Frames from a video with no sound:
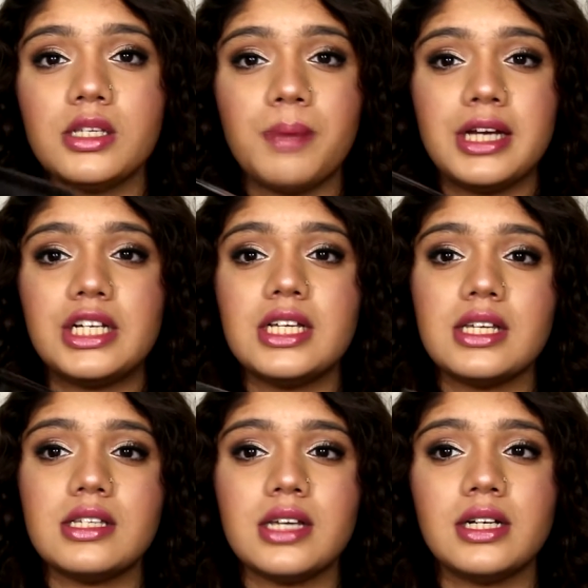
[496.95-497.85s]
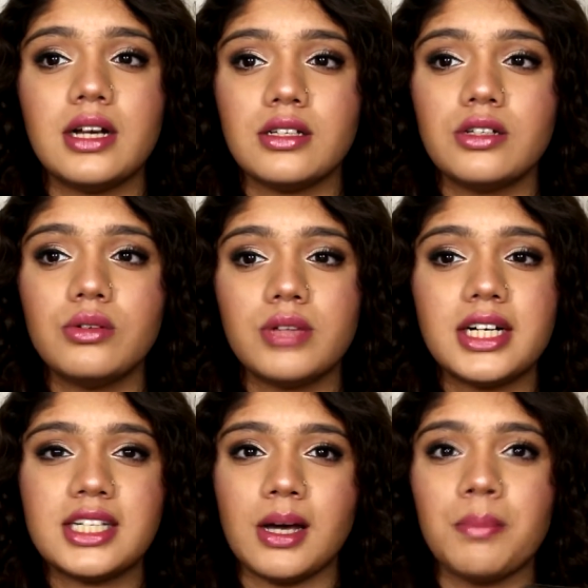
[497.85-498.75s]
especially since it doesn't do
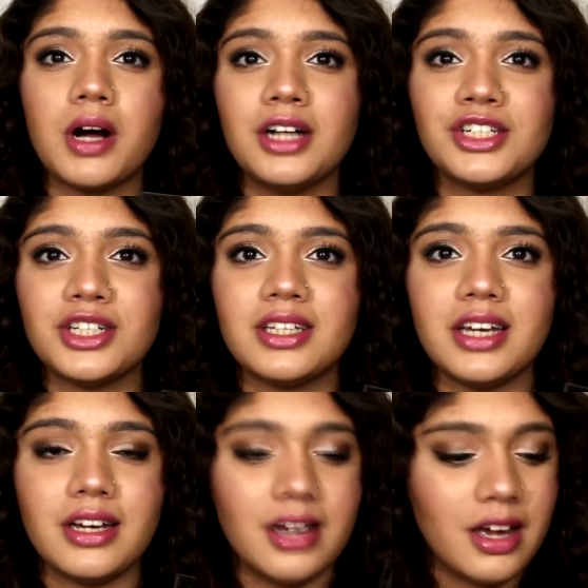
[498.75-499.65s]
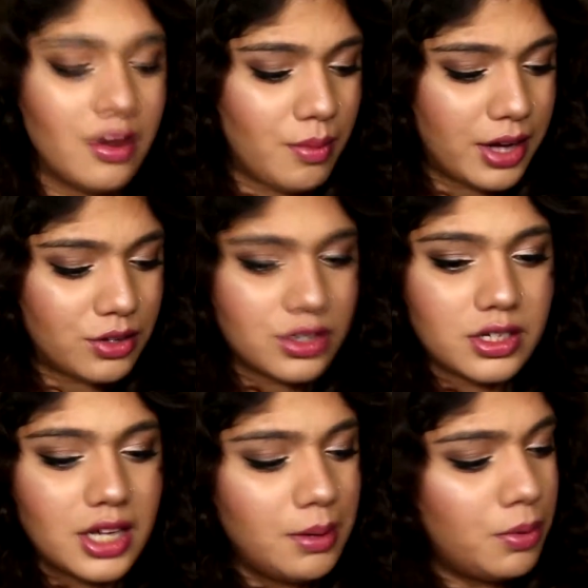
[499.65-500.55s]
that subculture thing where you
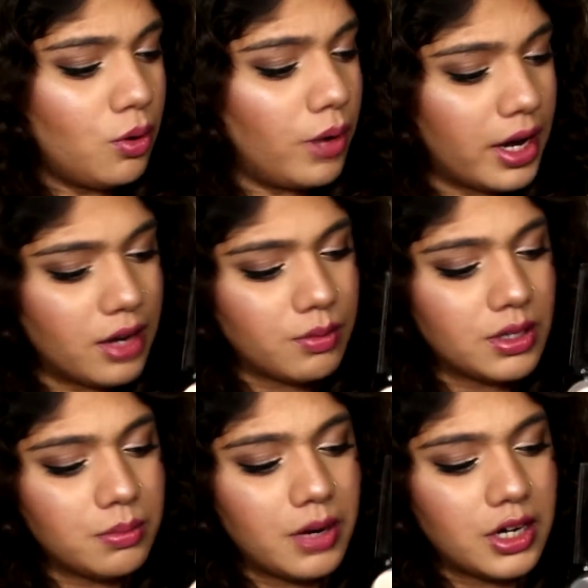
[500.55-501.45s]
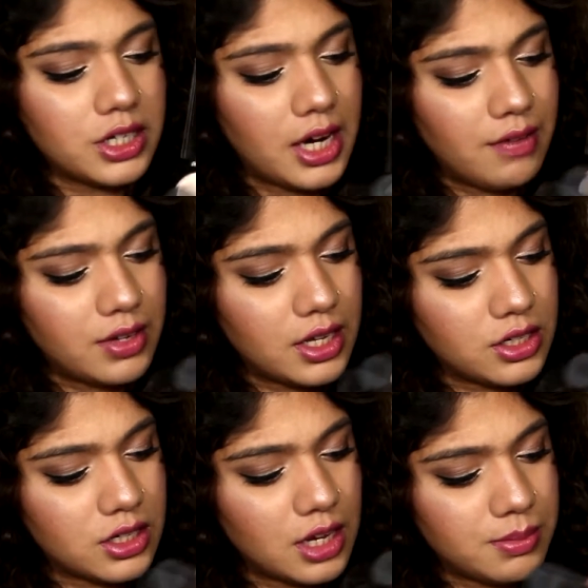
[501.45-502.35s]
just keep going in with the brush and everything
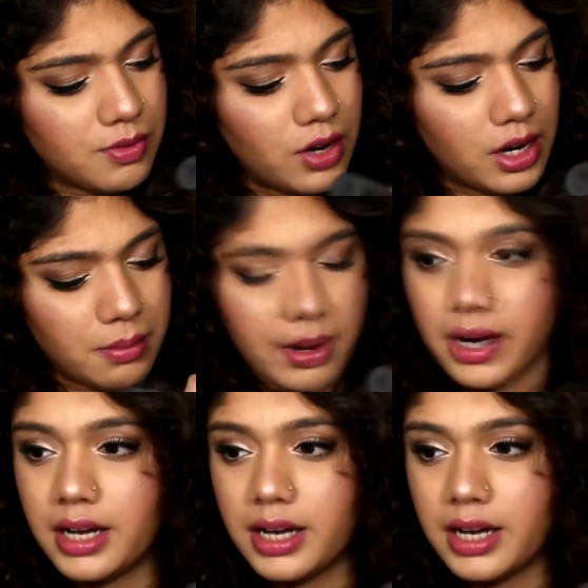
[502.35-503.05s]
just keeps falling apart.